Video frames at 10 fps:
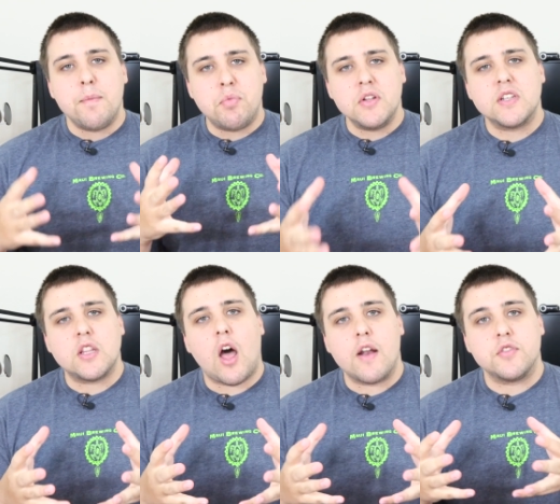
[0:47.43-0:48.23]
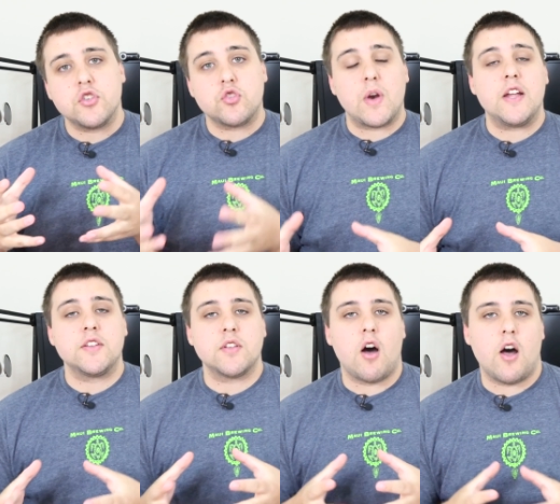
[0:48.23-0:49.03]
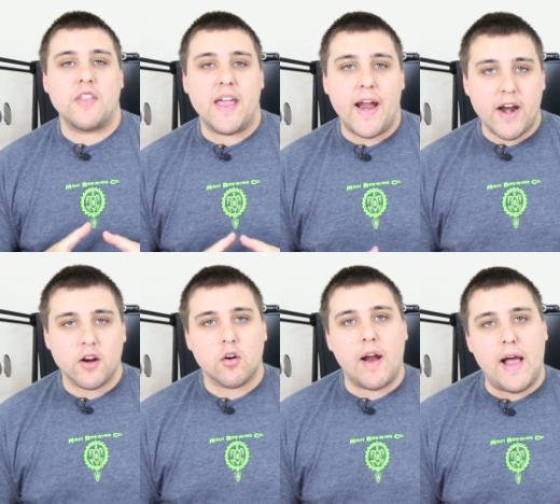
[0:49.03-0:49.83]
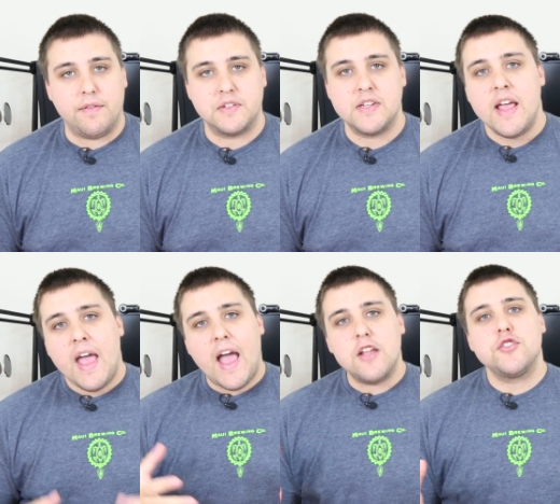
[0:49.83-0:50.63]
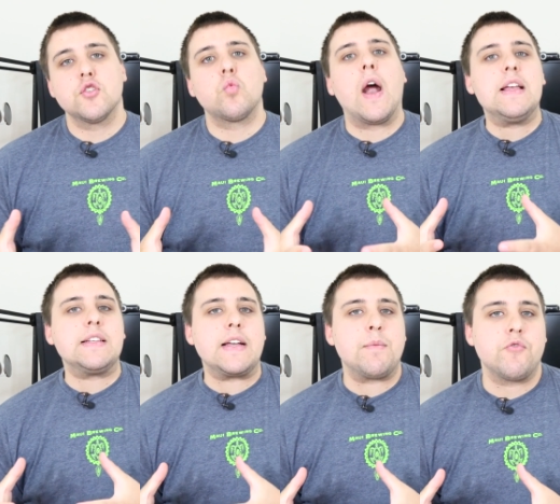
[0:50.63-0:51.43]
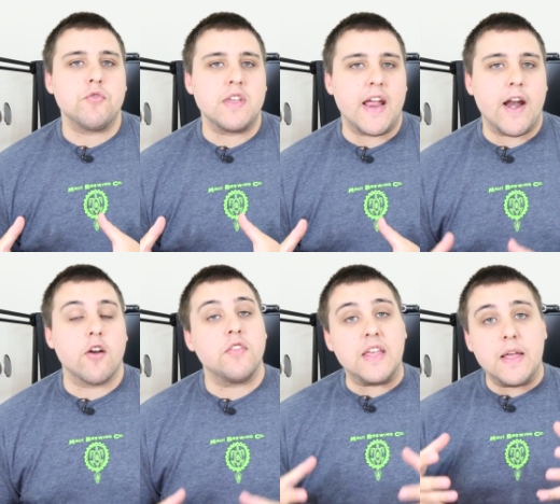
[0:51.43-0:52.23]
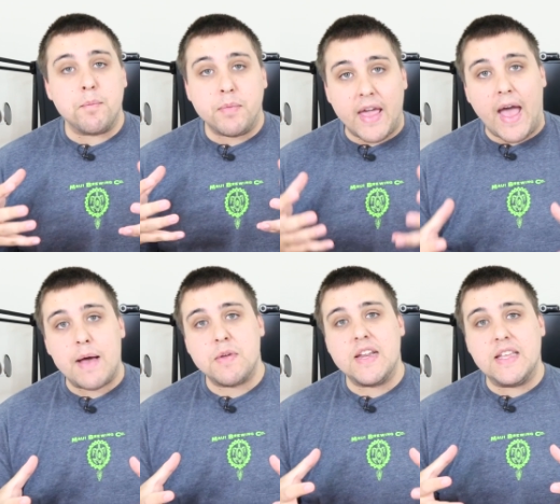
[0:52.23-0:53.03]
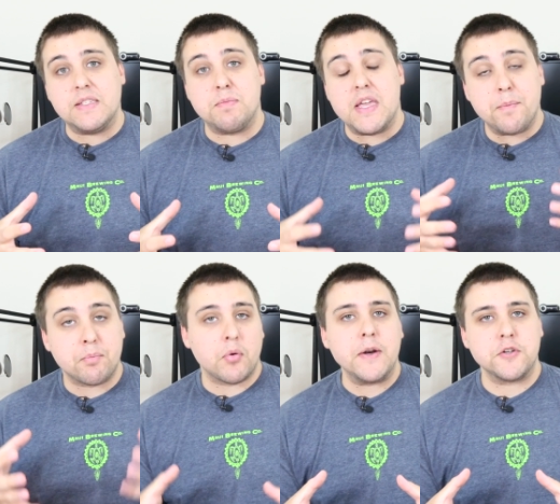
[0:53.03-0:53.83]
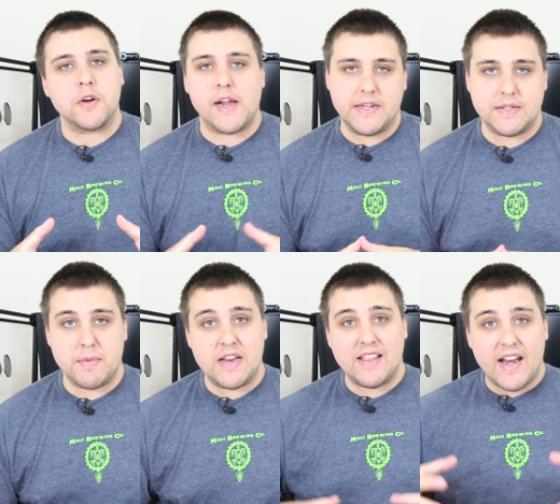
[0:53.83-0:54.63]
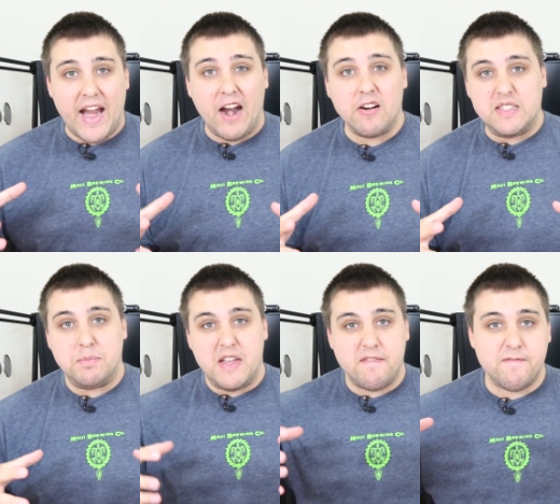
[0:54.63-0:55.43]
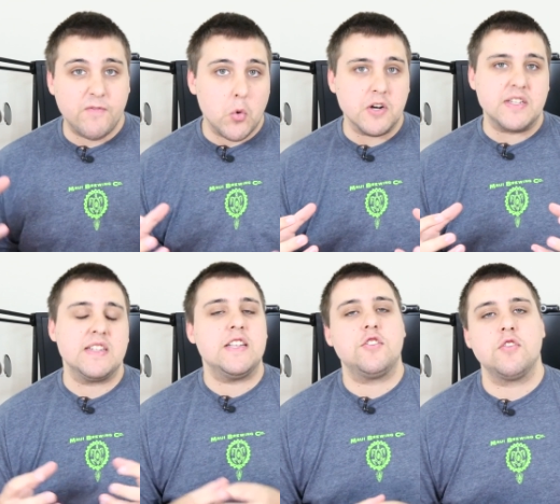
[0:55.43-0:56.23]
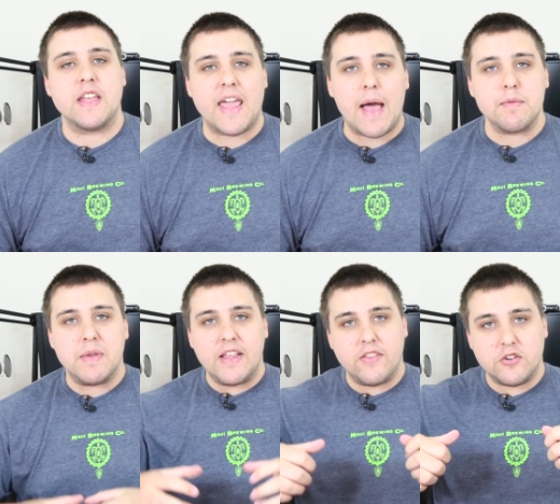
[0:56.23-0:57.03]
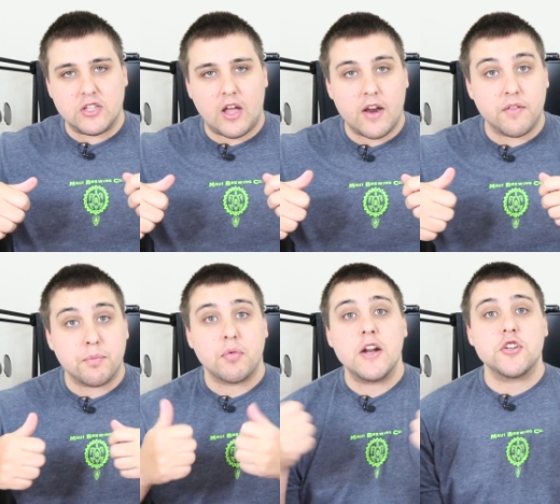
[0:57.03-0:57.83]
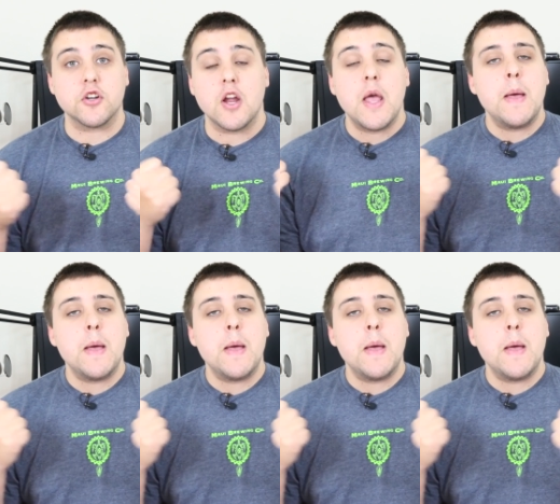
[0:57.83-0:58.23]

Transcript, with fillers: puts a lot of stress on the aircraft. As you're rising up through the air, the cabin is being pressurized, meaning that air is being forced into the cabin, meaning that there's a lot of pressure